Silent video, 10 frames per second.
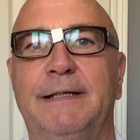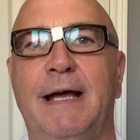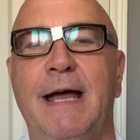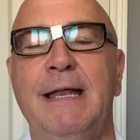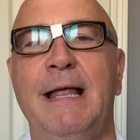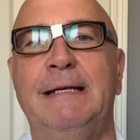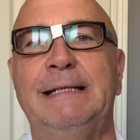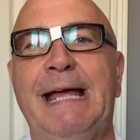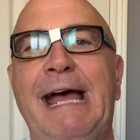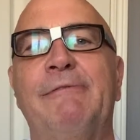I'd like
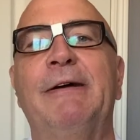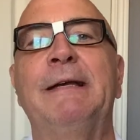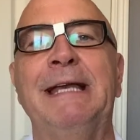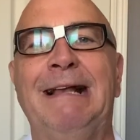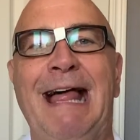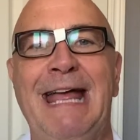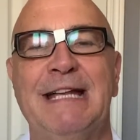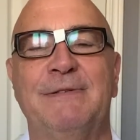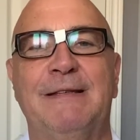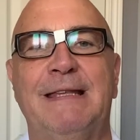to have an
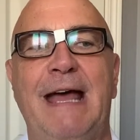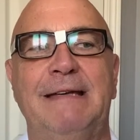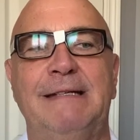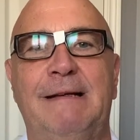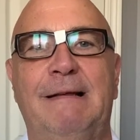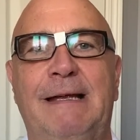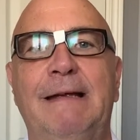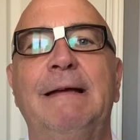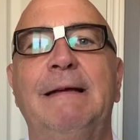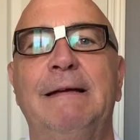alliance with that Tilly.
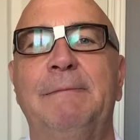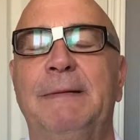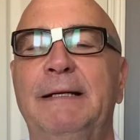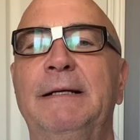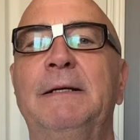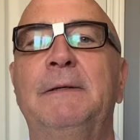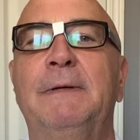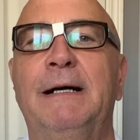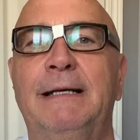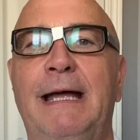But you know
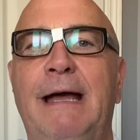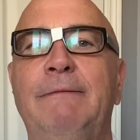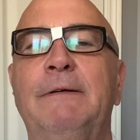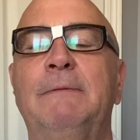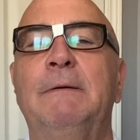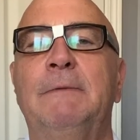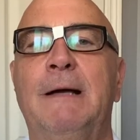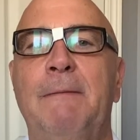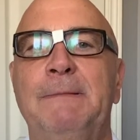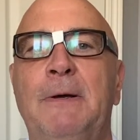what? After what
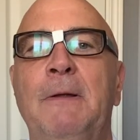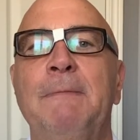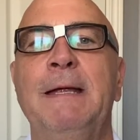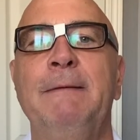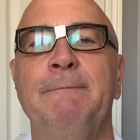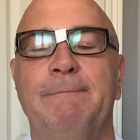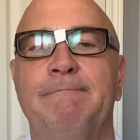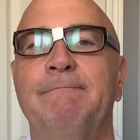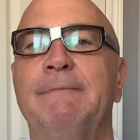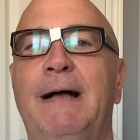Rob told me,
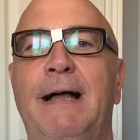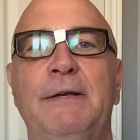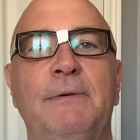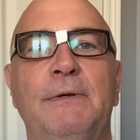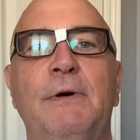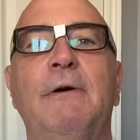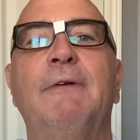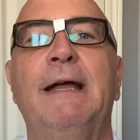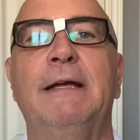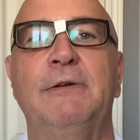mm, I don't know if
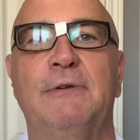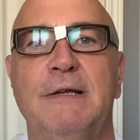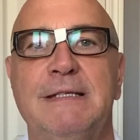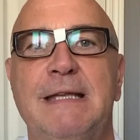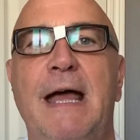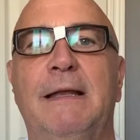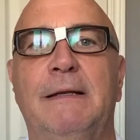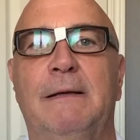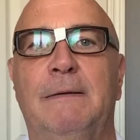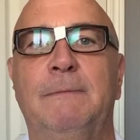I can trust that
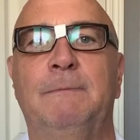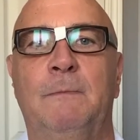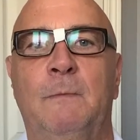little